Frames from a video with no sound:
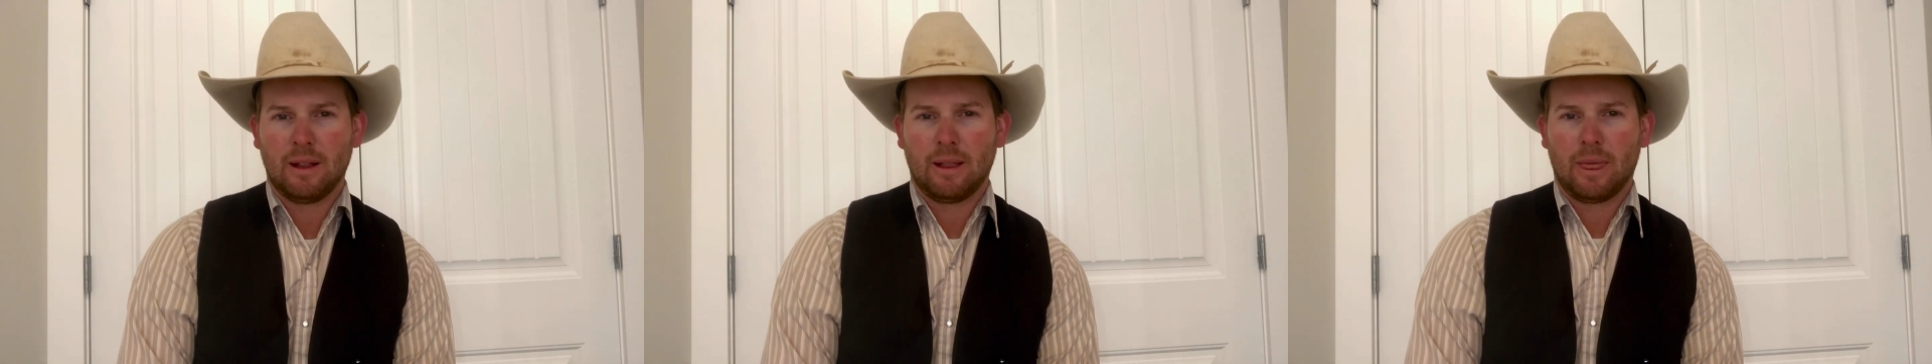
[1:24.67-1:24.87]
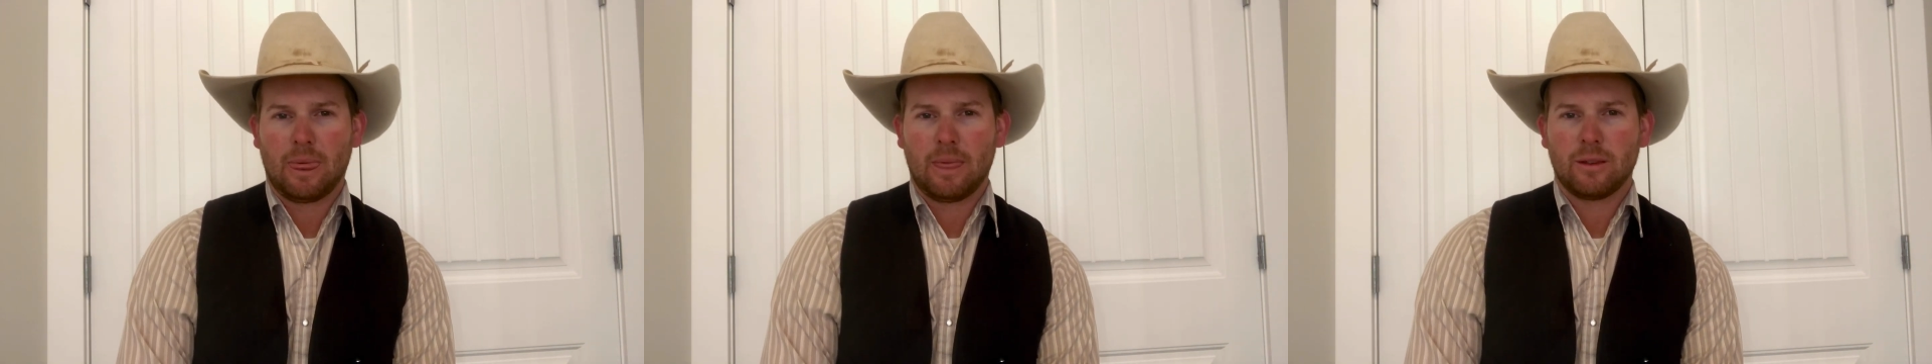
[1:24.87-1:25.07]

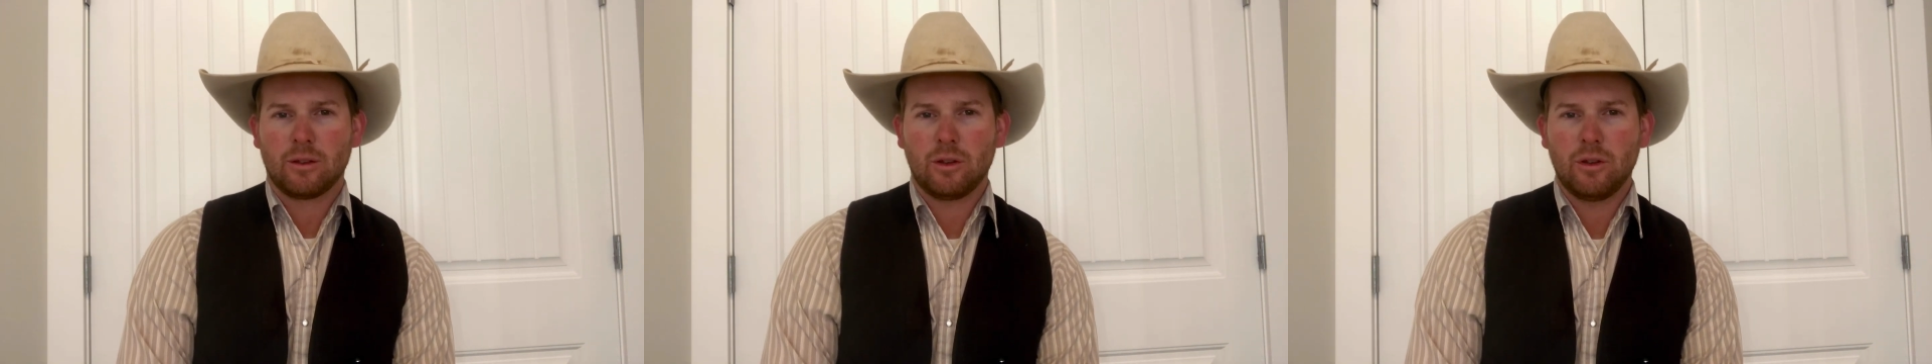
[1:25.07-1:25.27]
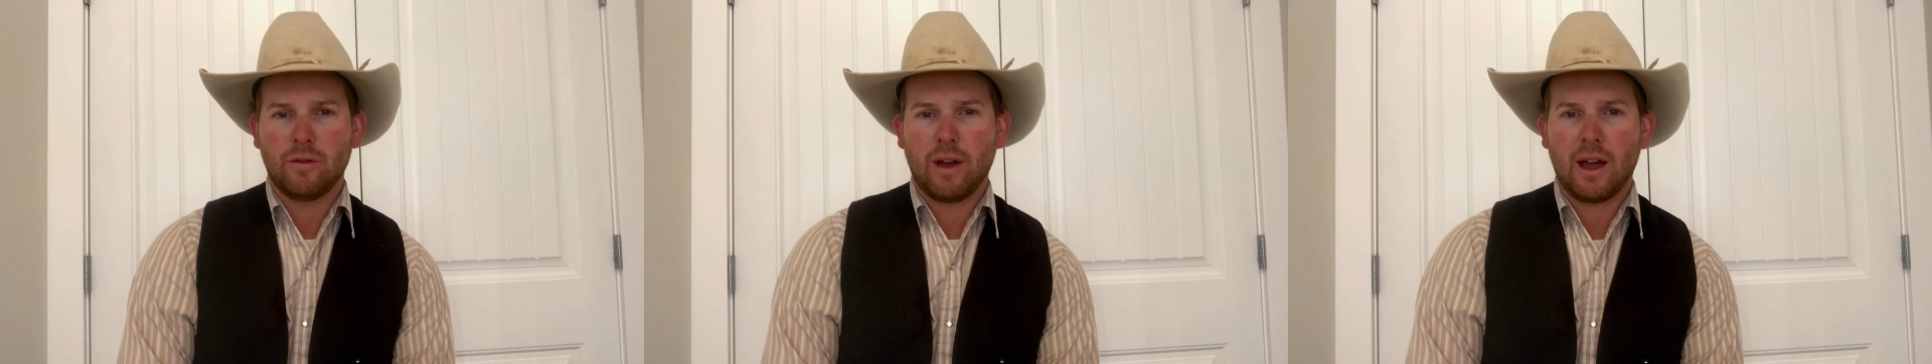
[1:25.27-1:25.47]
So
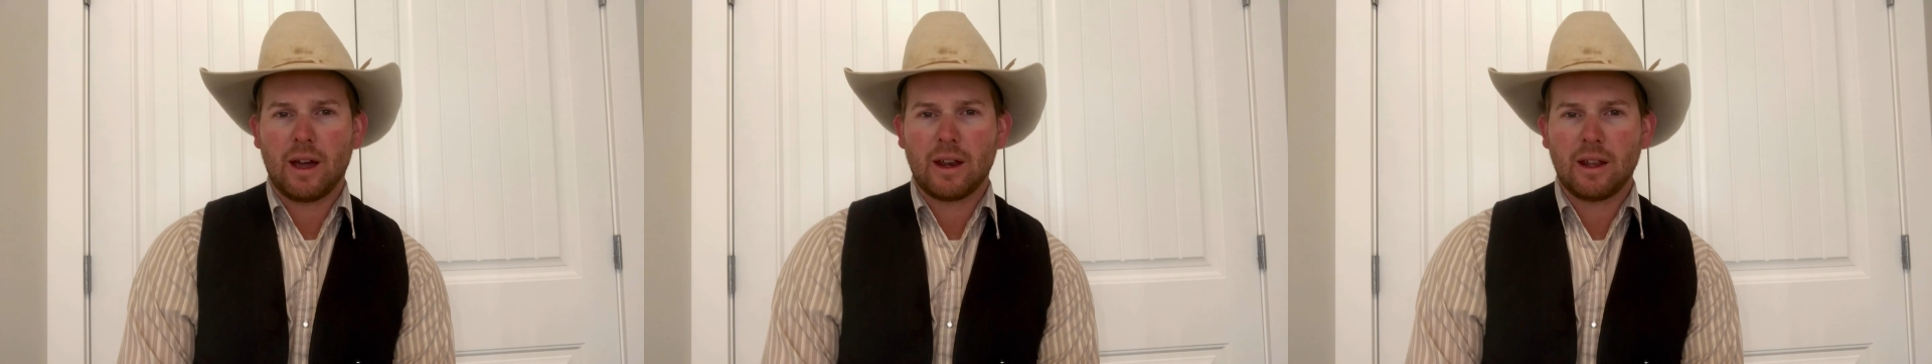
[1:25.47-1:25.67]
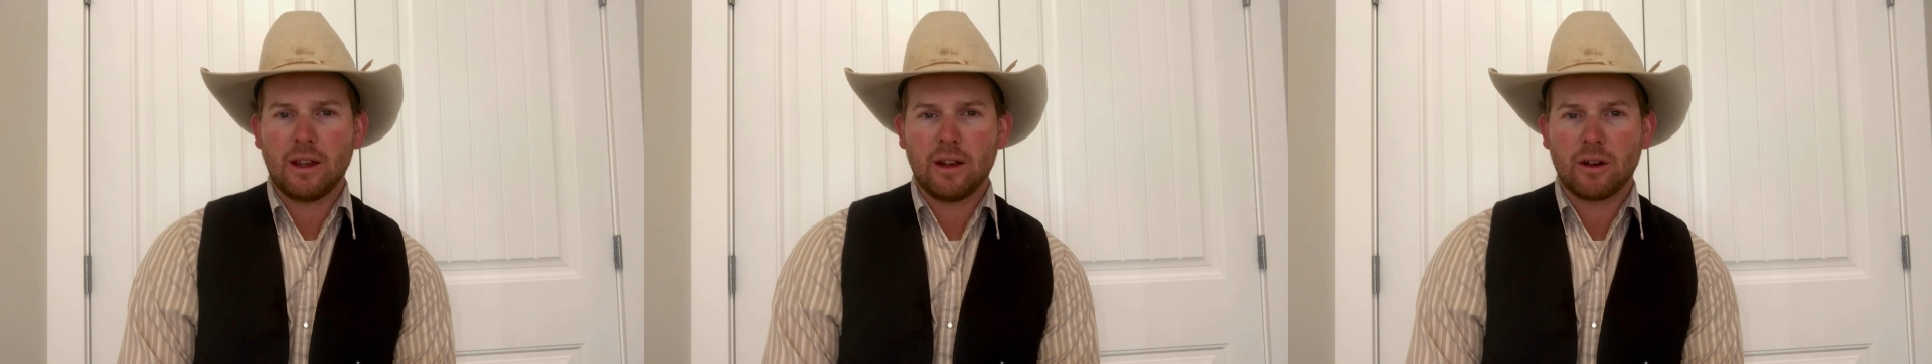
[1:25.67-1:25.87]
you've had
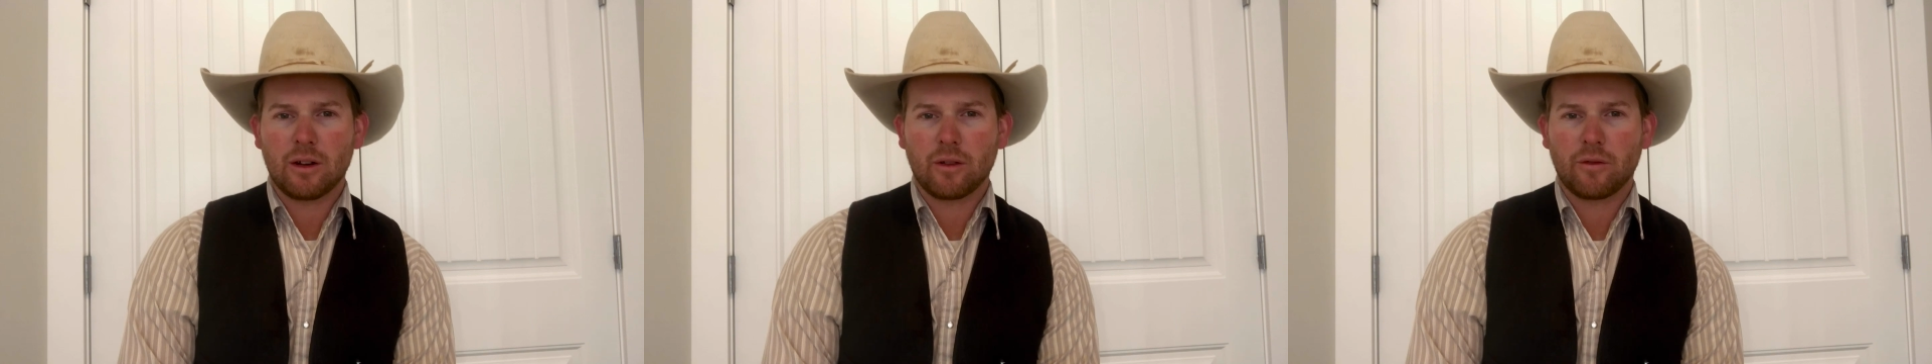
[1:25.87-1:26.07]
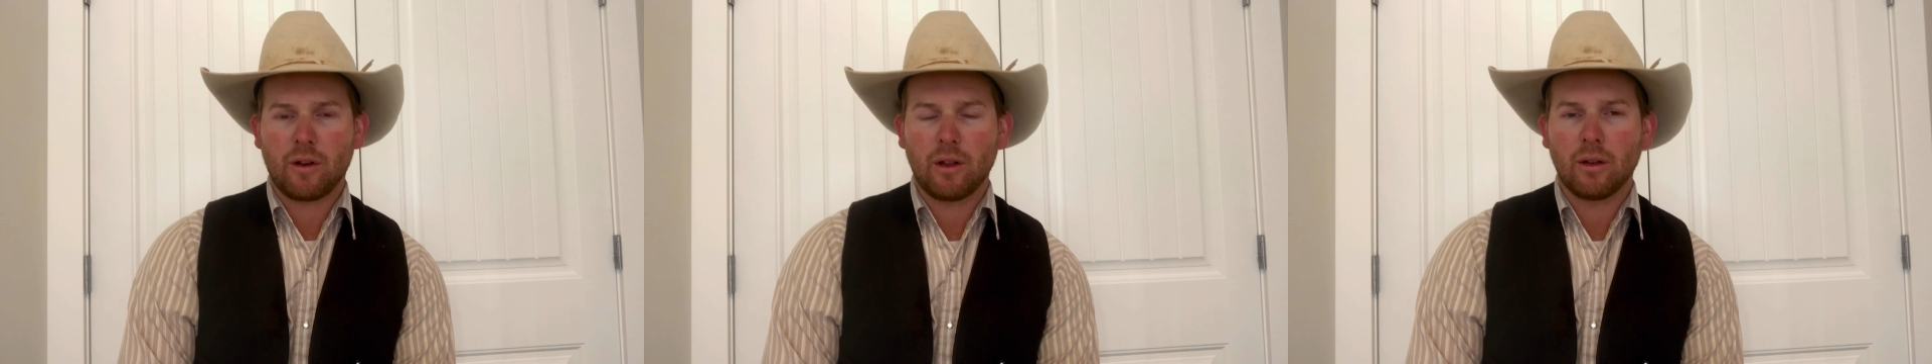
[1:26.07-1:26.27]
a
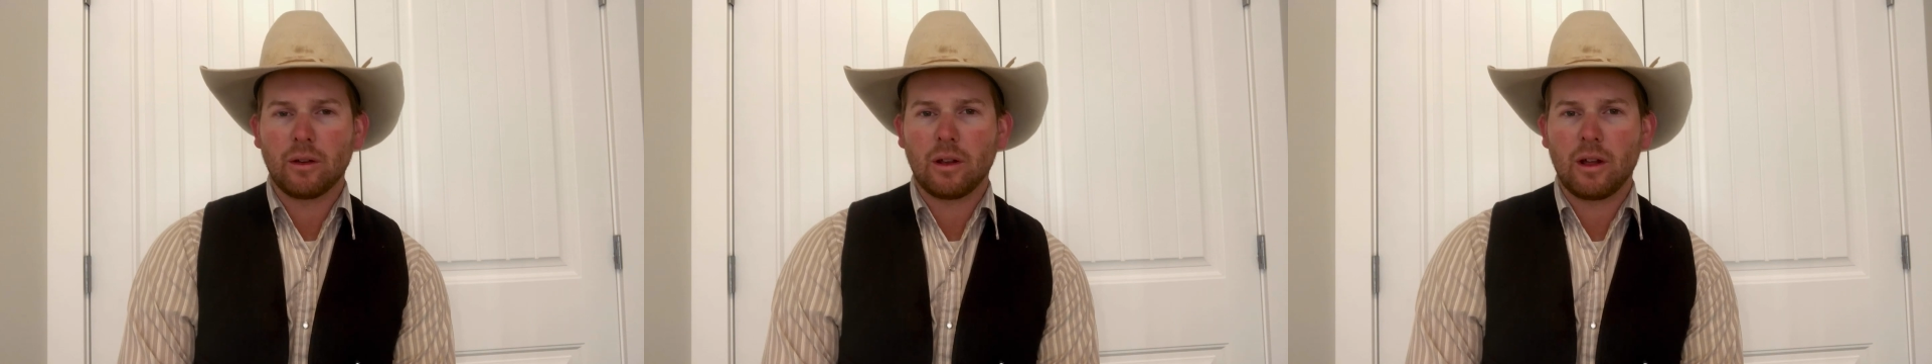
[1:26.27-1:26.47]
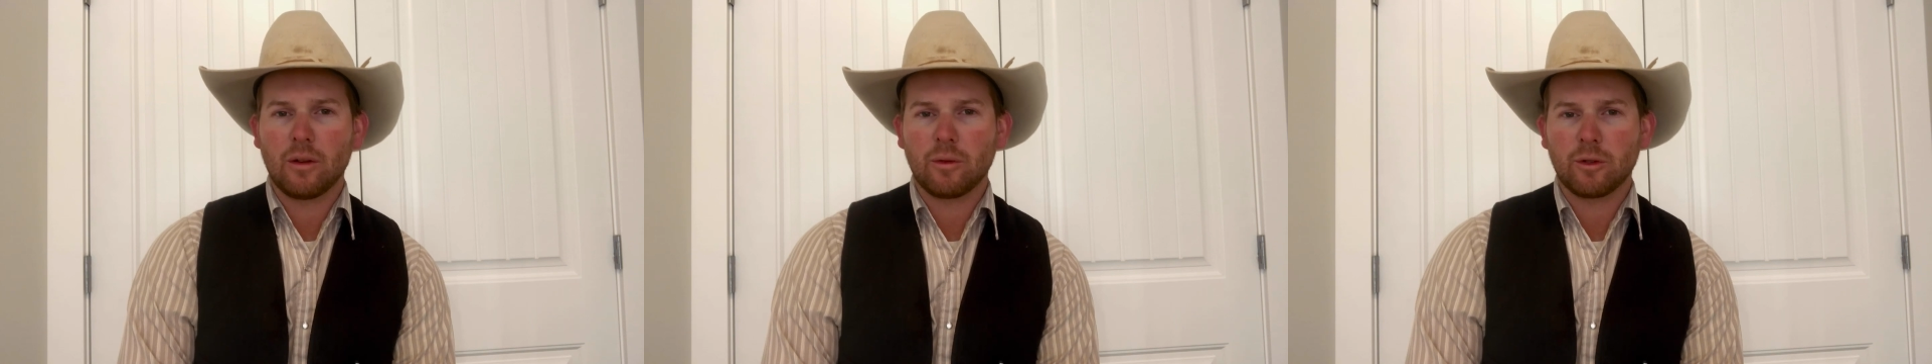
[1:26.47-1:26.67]
year following
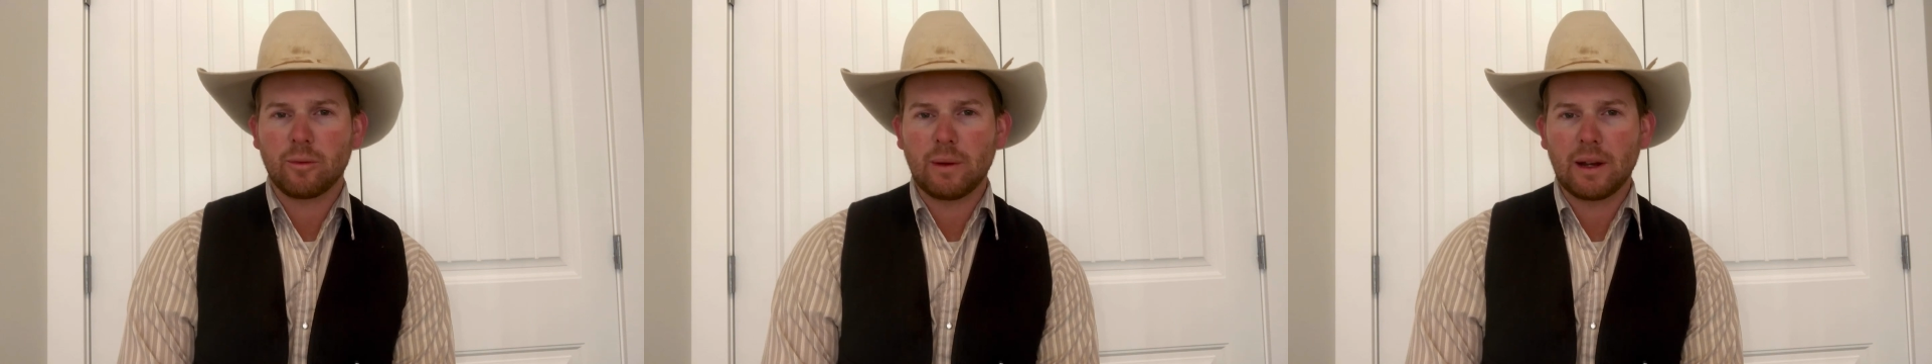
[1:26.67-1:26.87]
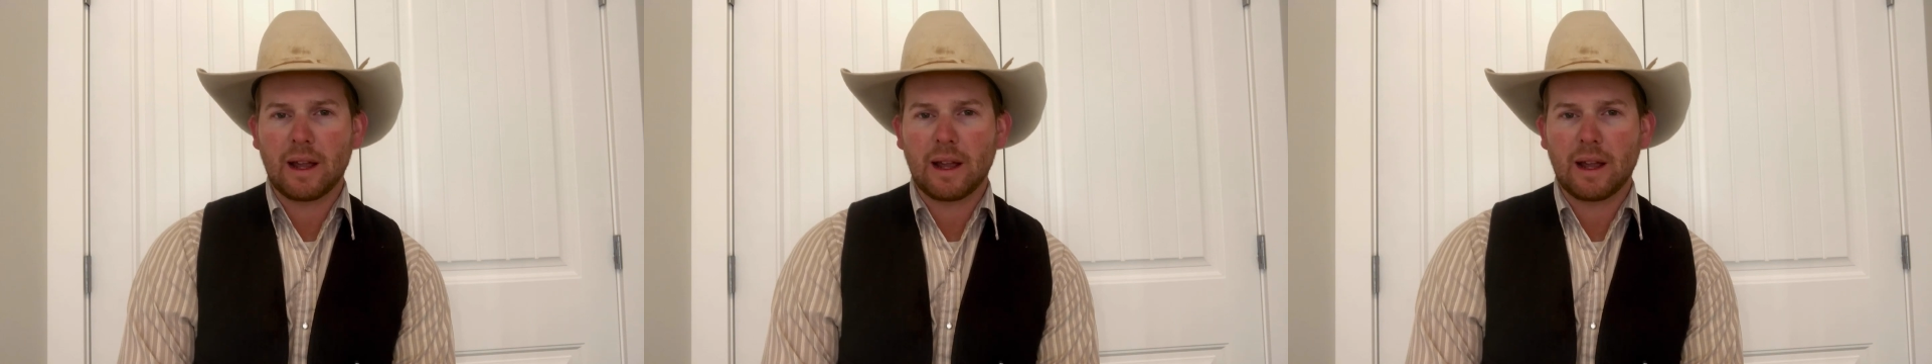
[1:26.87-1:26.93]
along with me